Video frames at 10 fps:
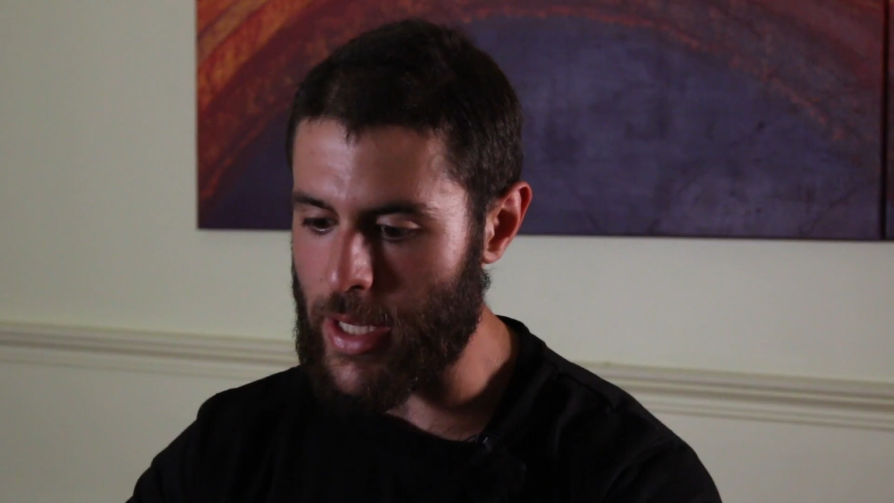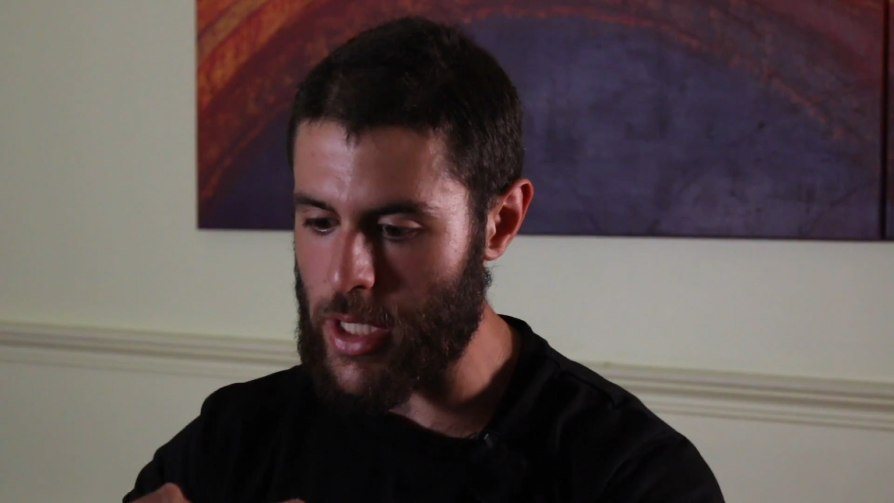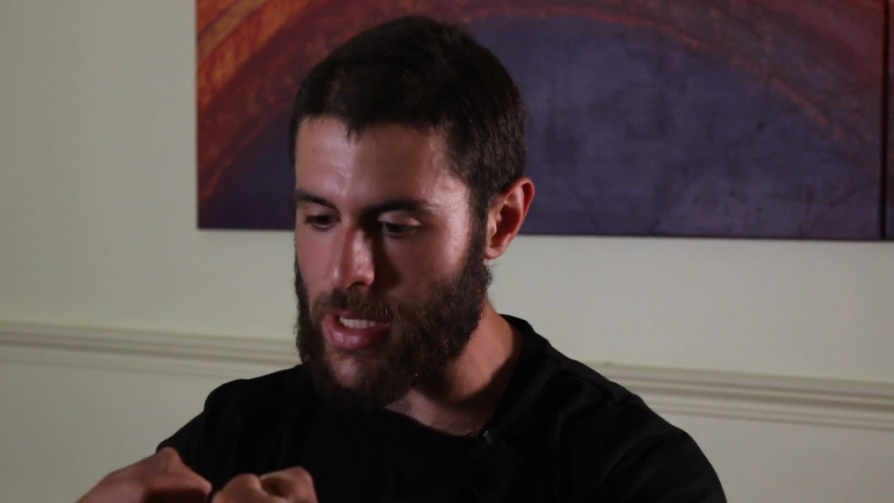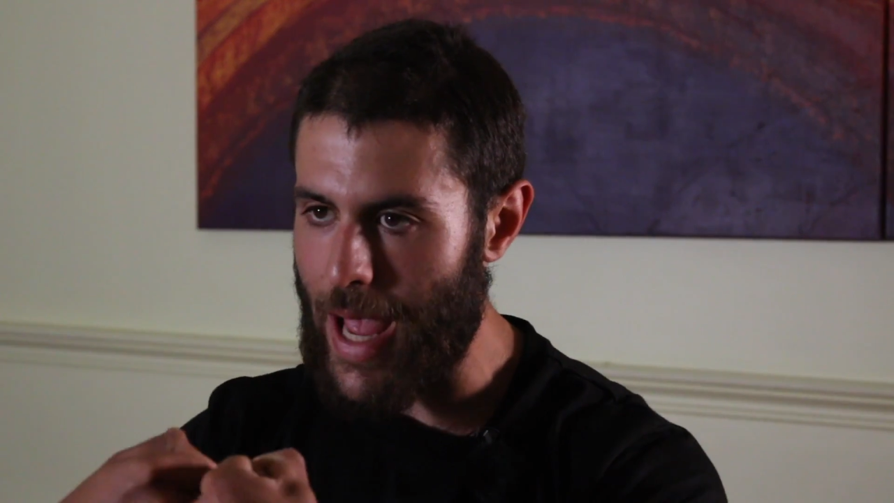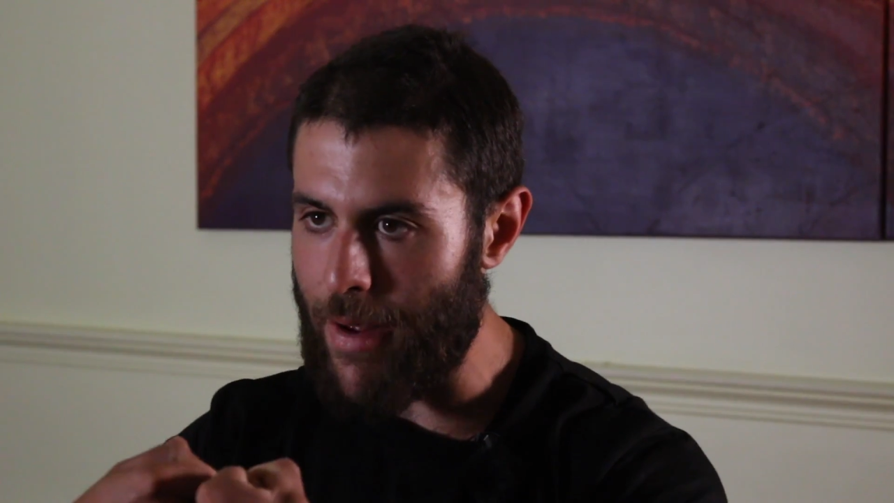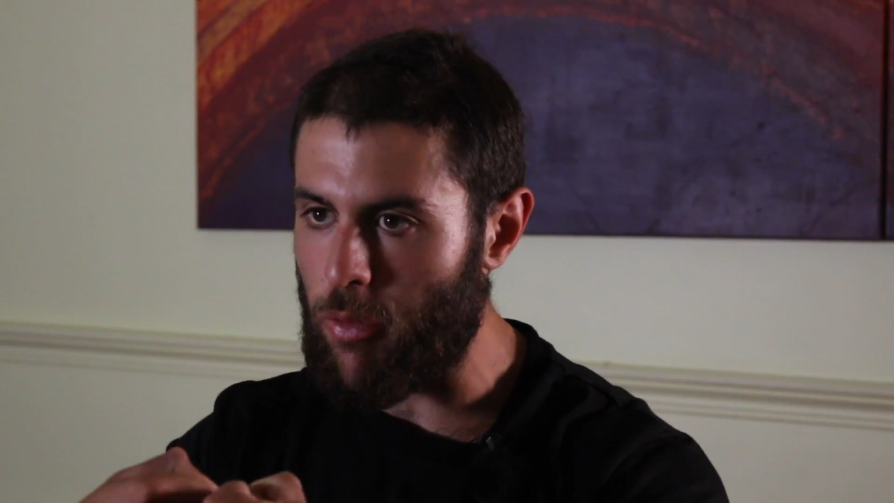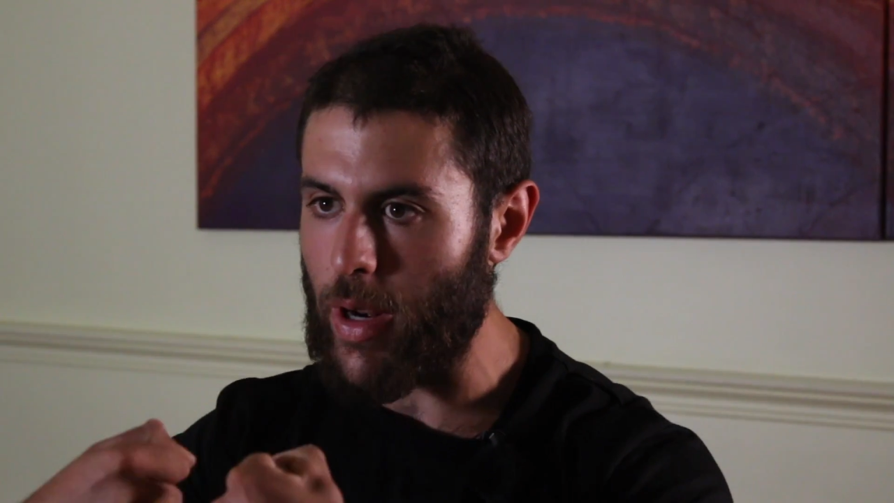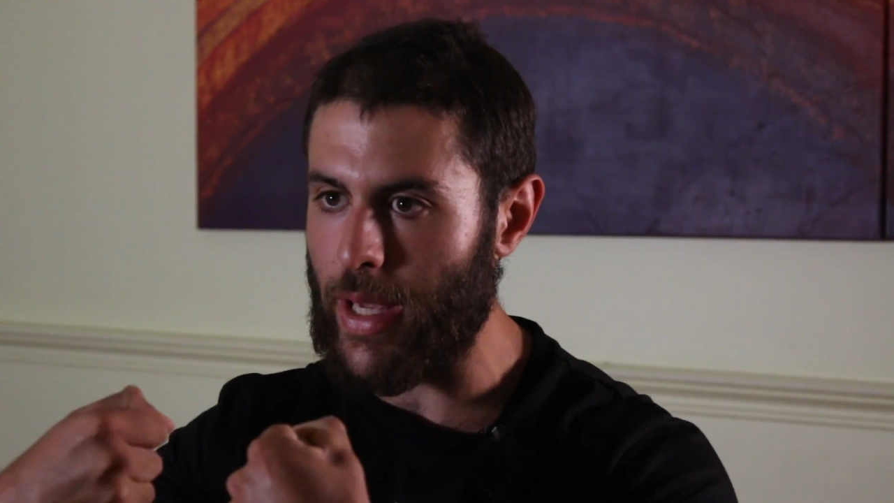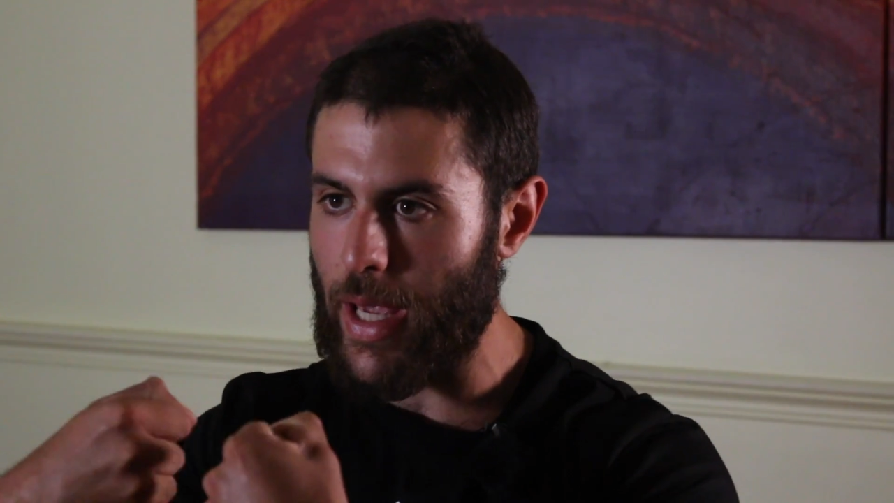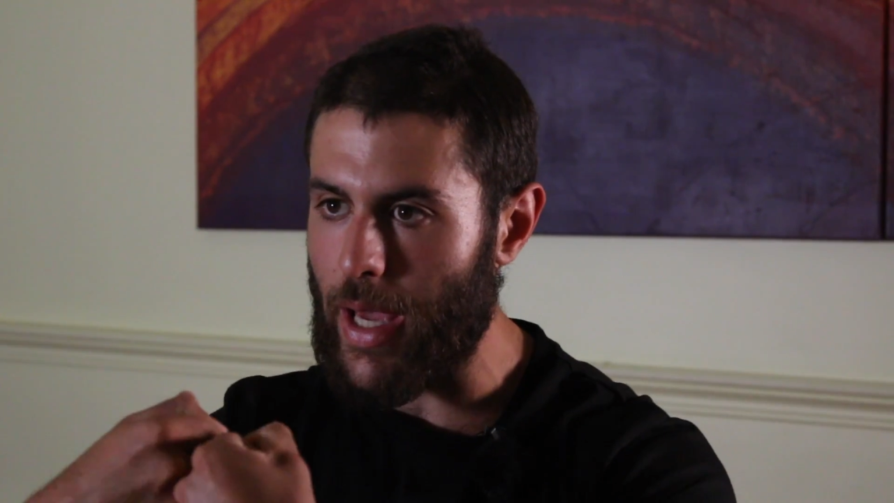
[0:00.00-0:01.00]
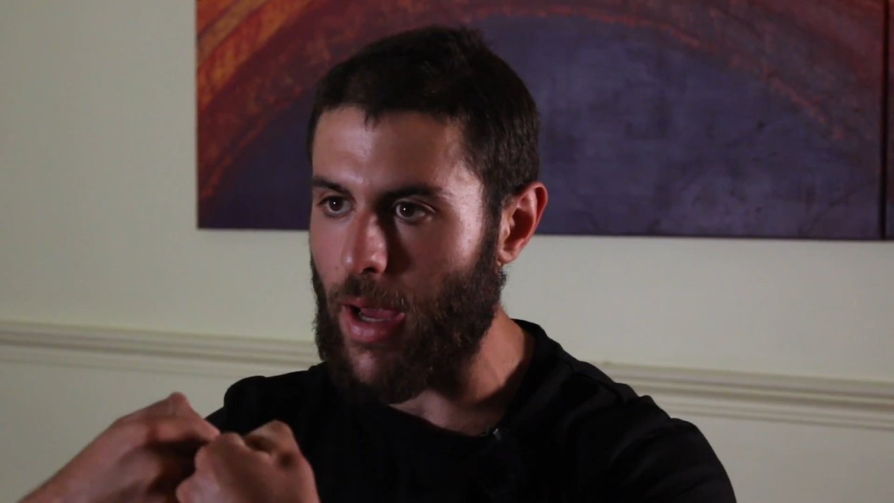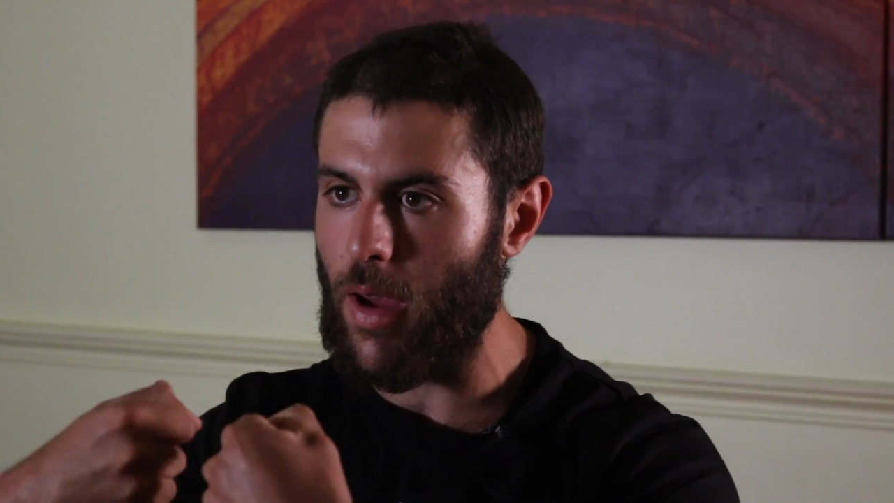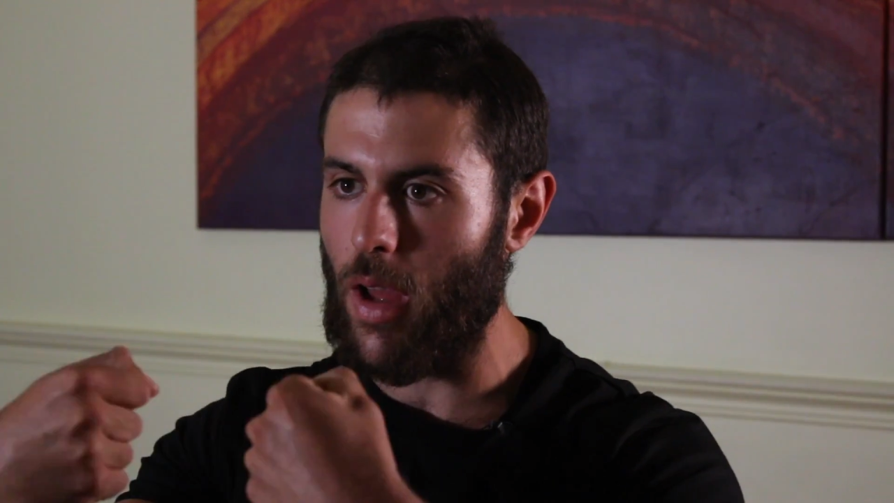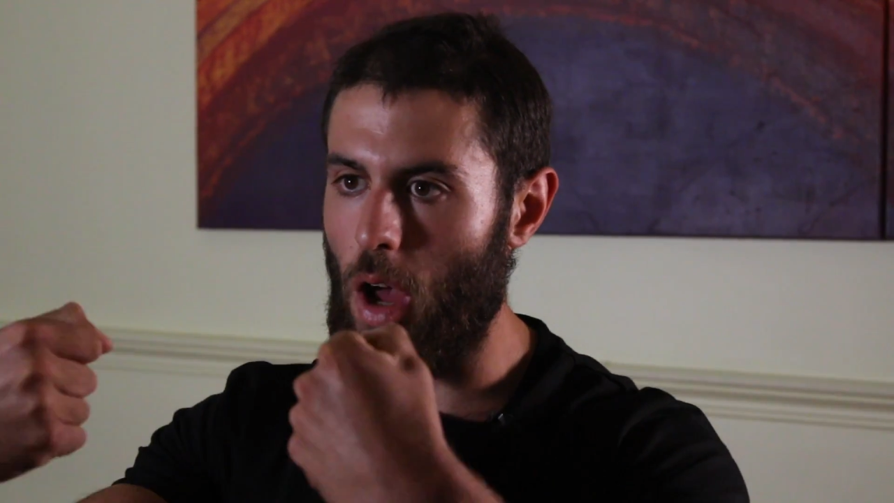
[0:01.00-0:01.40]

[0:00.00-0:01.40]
is just every year